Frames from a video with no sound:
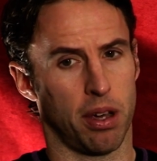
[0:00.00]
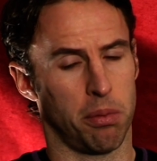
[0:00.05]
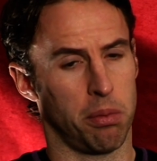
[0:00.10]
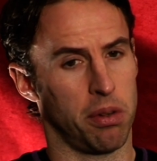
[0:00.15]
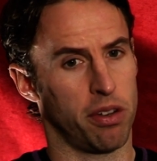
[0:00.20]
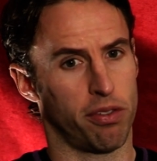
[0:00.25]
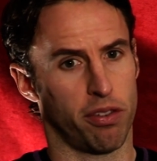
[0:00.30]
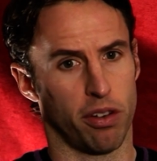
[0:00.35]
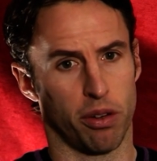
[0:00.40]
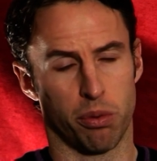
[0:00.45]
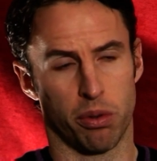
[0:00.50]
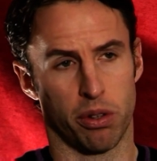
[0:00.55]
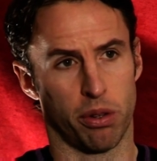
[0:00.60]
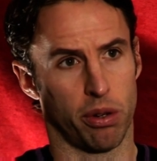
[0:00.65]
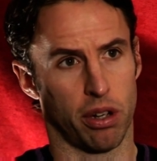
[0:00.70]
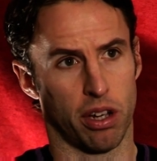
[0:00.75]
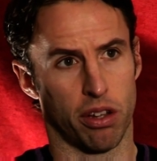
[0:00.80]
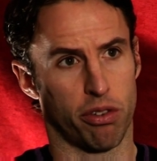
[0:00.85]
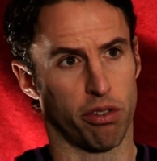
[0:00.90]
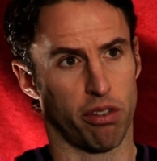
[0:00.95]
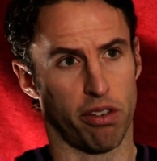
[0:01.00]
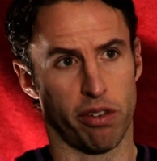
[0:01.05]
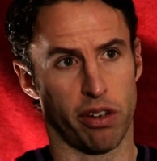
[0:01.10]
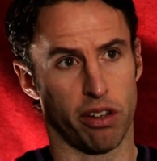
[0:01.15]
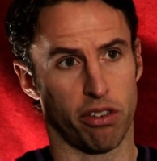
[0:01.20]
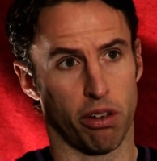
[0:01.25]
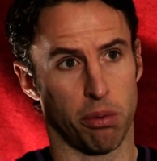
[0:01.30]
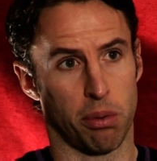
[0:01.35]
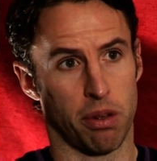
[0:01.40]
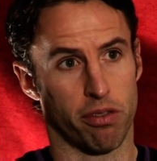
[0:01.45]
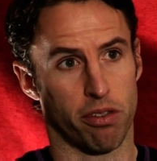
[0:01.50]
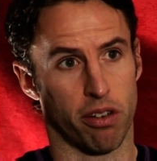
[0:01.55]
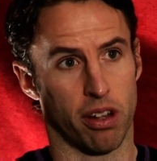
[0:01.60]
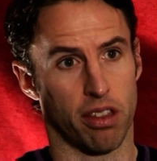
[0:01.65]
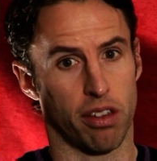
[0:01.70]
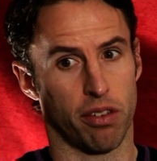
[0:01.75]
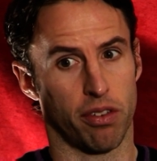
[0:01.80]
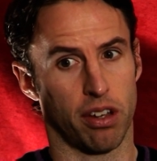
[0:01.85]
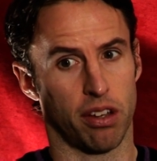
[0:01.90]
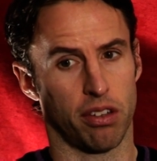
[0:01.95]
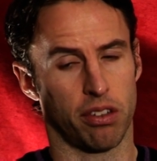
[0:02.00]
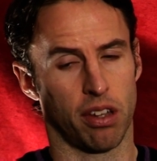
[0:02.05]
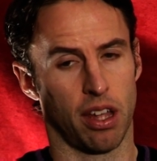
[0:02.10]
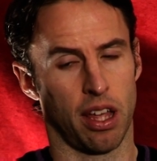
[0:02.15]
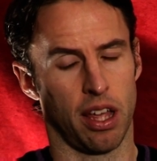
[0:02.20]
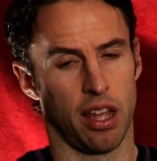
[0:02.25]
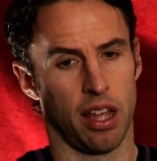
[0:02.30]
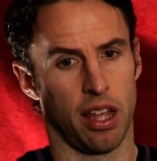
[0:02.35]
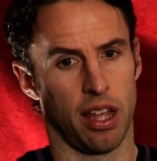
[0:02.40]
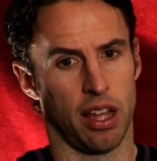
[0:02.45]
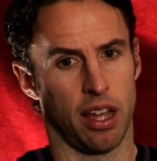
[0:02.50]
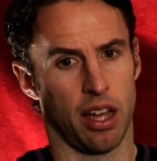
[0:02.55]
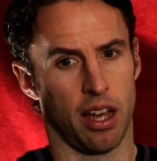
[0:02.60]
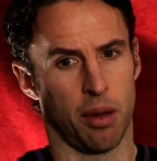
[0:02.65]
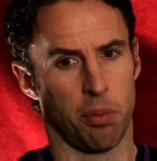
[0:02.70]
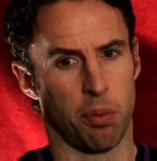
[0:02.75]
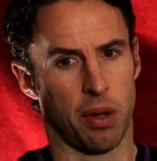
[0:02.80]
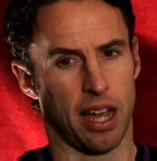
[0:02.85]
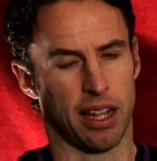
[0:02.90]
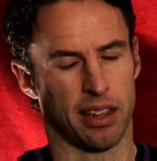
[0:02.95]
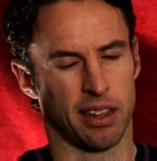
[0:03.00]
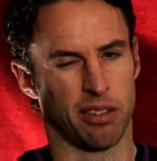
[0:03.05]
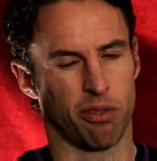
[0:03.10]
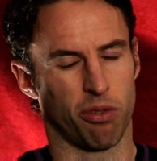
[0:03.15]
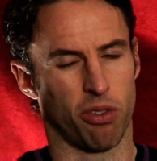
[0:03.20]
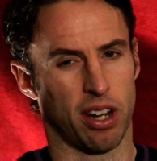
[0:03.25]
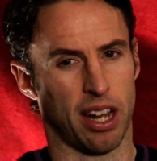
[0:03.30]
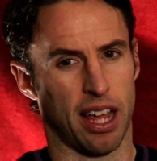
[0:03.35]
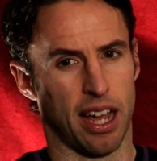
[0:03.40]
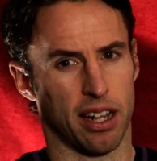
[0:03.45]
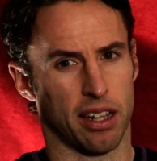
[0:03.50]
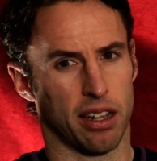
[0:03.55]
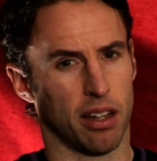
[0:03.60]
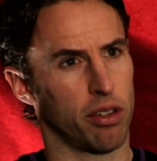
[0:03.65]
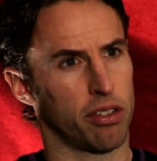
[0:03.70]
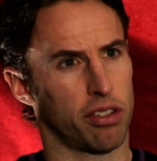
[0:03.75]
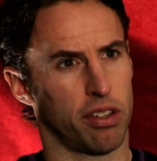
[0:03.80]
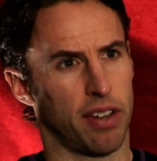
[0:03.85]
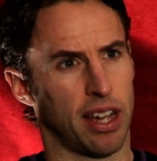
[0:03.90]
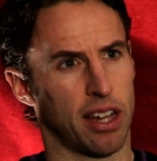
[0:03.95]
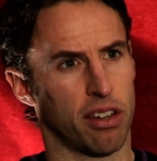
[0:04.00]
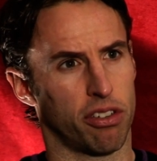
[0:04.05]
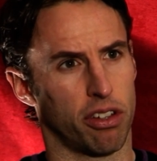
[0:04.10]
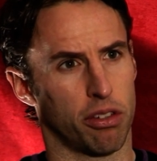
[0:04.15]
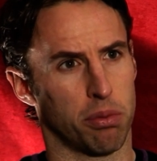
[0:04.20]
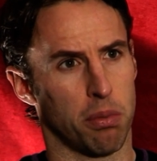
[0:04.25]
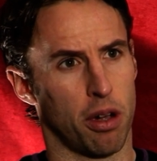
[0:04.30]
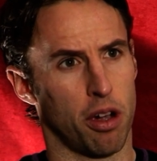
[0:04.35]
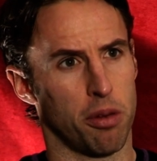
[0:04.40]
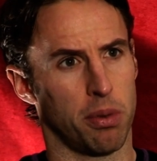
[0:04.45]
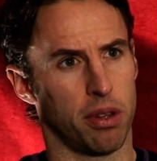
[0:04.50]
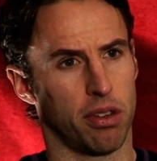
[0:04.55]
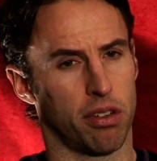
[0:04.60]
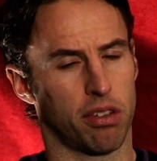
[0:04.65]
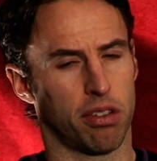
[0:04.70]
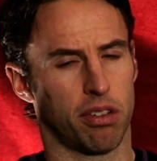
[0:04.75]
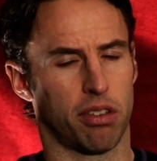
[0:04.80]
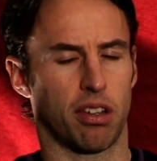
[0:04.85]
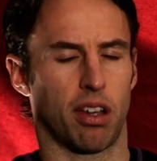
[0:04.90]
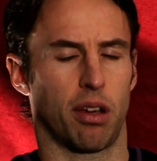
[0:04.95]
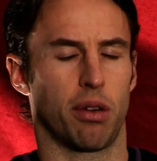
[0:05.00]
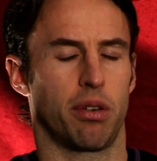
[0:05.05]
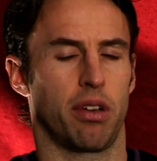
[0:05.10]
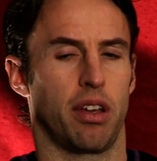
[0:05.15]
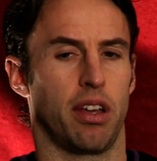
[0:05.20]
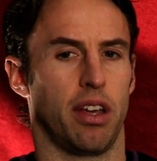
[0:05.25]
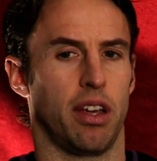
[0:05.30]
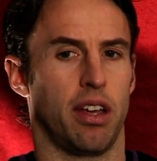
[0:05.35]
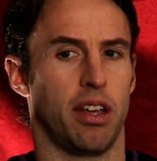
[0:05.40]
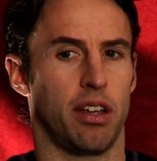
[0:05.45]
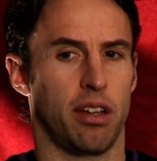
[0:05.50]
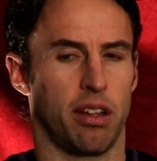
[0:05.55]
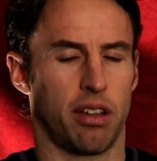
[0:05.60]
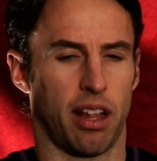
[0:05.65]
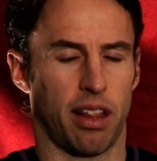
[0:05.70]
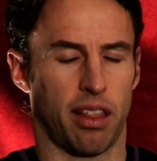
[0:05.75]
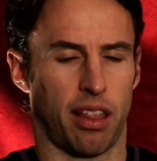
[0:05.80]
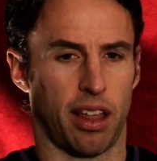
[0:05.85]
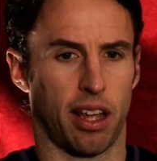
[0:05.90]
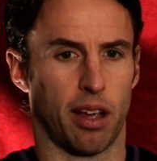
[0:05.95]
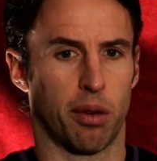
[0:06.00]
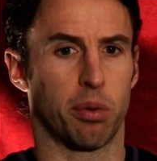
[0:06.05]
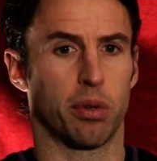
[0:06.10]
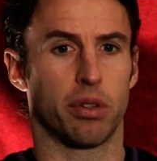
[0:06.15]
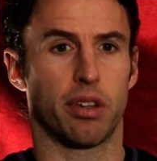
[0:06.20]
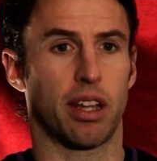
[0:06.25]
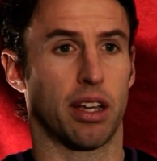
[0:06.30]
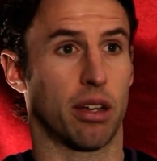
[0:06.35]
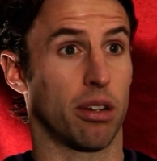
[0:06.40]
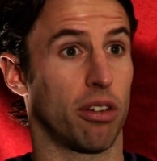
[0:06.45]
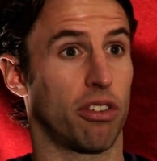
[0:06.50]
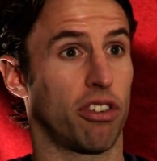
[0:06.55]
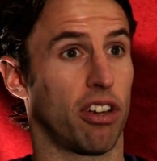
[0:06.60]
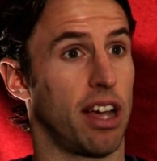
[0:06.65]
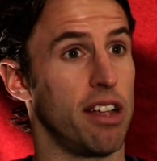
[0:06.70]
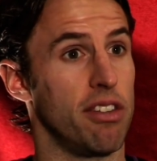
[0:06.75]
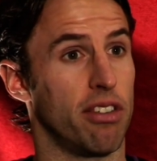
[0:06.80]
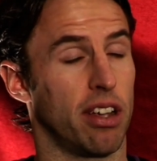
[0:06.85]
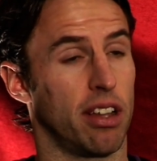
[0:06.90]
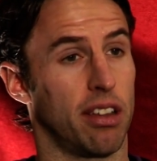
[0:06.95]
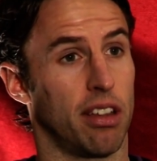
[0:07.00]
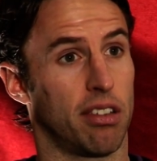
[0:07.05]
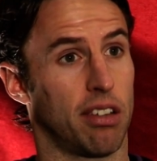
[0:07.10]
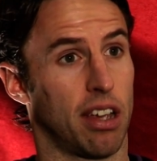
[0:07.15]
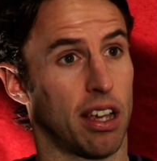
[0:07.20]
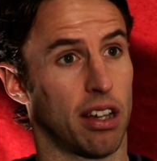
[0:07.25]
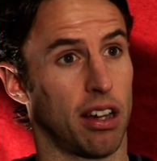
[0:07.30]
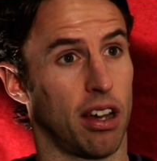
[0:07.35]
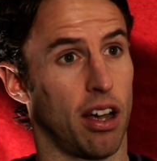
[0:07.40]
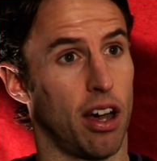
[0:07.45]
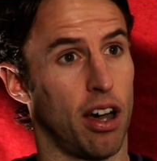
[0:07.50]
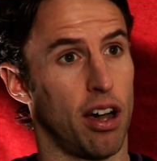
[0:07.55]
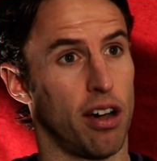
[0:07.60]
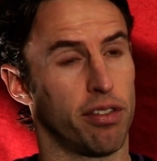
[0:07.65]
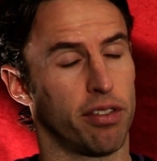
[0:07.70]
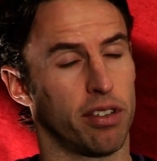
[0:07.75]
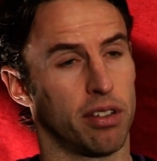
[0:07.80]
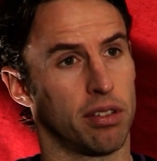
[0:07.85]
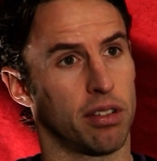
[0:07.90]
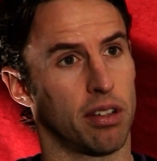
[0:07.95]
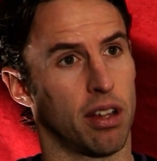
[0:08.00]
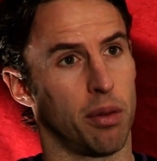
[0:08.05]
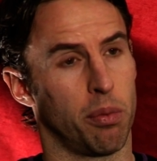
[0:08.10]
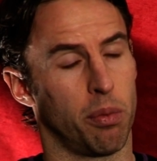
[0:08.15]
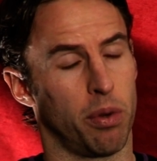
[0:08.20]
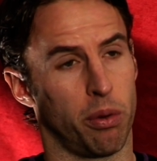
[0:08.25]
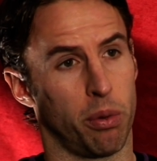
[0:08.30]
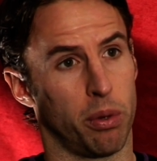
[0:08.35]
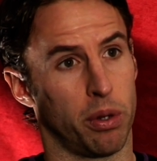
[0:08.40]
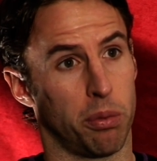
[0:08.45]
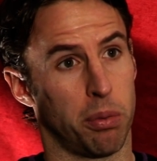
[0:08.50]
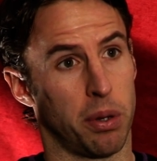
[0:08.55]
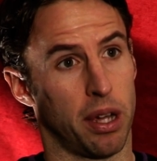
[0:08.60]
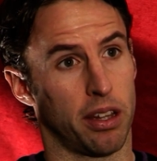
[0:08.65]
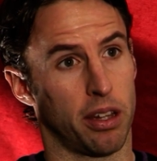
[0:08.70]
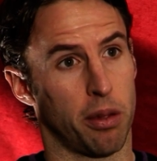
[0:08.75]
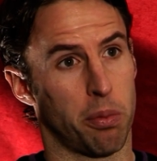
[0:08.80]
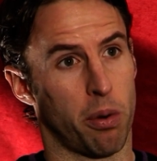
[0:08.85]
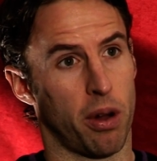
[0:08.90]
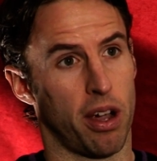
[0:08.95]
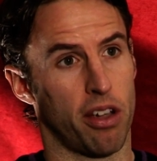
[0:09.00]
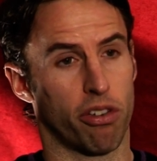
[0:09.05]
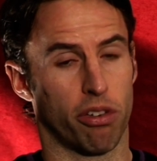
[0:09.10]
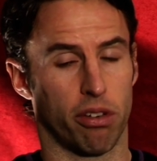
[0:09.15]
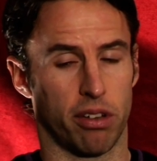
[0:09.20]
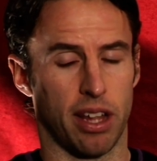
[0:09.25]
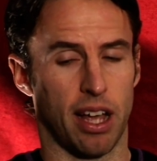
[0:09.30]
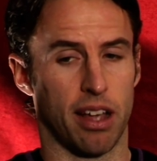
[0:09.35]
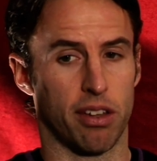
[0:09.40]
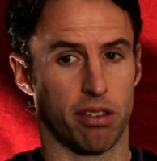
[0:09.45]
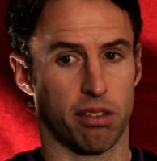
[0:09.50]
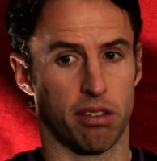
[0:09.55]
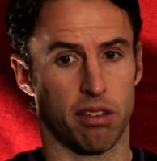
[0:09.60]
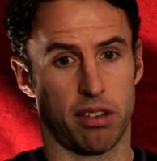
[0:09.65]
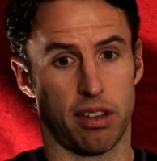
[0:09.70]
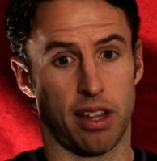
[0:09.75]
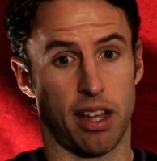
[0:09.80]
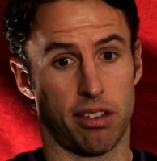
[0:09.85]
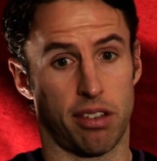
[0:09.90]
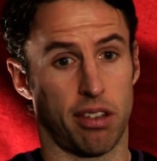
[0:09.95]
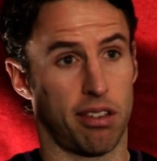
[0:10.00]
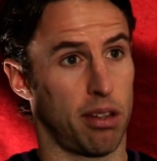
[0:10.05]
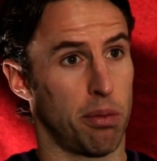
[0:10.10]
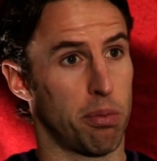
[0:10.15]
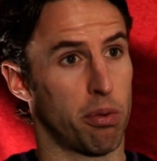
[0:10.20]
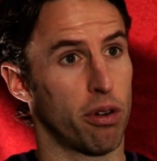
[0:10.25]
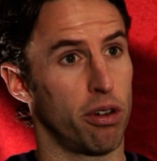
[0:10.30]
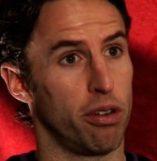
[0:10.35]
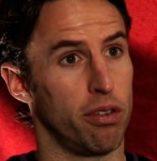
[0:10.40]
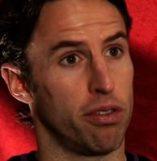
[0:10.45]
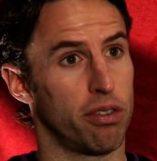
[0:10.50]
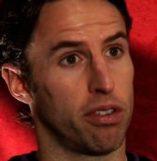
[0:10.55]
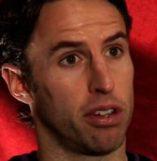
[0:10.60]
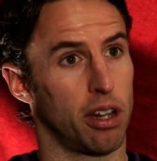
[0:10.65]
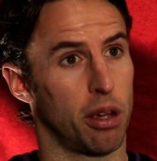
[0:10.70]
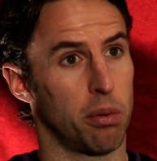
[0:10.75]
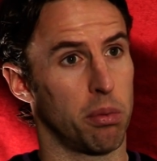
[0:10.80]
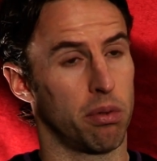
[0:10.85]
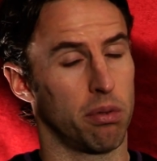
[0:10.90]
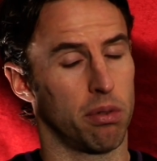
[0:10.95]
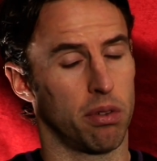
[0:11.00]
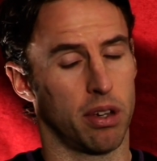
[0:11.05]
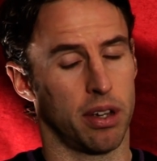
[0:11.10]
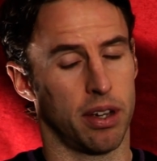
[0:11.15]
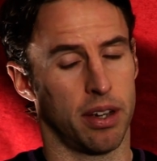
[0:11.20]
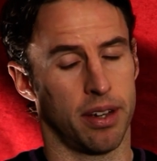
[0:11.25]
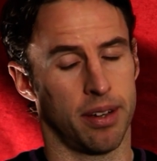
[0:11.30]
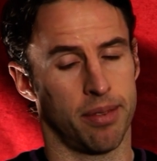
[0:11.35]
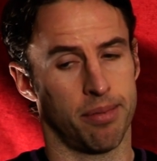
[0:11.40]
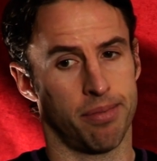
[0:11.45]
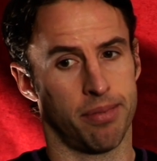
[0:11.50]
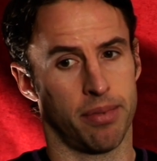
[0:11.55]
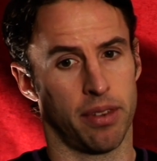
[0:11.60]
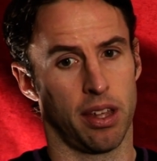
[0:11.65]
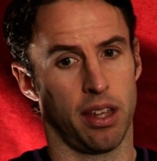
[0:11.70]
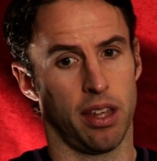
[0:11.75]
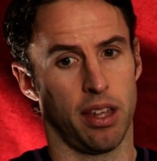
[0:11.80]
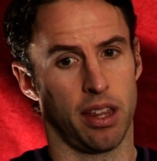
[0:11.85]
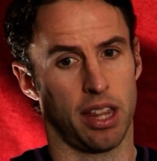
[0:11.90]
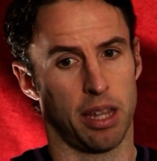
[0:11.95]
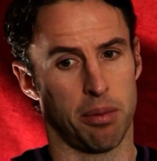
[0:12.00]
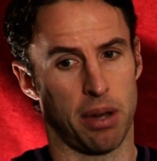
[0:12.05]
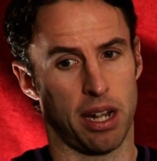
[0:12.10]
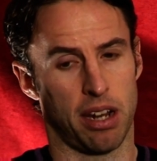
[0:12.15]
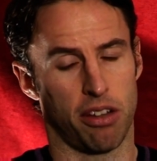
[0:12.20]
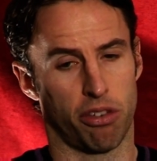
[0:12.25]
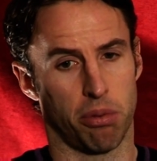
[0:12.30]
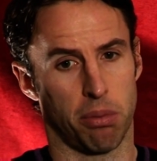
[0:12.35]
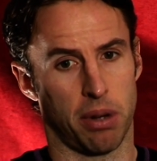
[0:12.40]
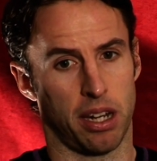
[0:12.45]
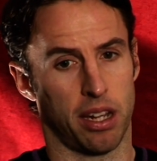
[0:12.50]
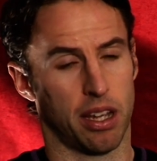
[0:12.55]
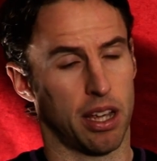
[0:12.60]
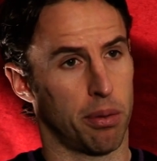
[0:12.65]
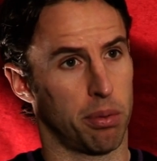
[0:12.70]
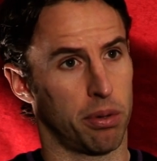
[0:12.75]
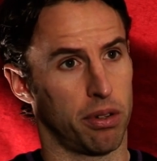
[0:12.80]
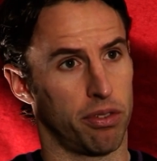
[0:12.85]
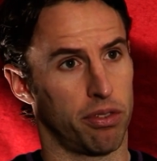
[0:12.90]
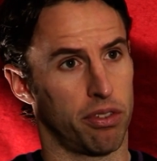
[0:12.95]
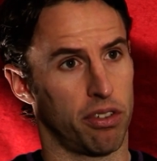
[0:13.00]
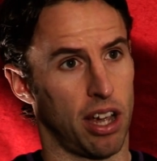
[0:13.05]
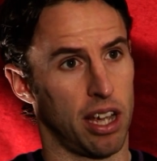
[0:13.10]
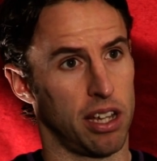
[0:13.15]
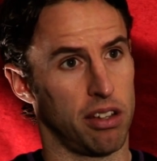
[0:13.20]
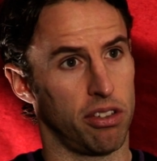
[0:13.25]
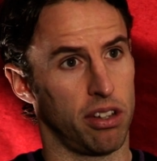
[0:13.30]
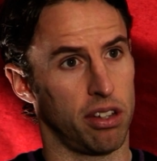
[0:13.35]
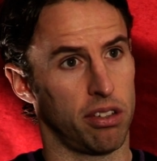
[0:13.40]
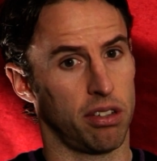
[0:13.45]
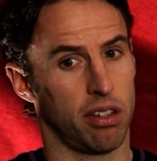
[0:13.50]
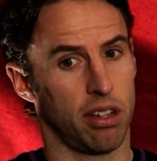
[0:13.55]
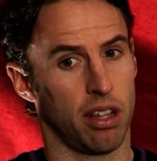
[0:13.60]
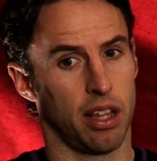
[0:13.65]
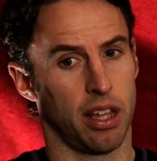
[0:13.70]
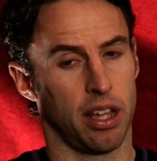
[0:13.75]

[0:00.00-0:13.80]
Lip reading: Our midfield were doing a terrific job in front of us, and we hadn't really had lots of anxious moments. So you then think, well, they're going to change it in the second half, and we will be under pressure. And that's as it proved. You know, the manager made a couple of changes,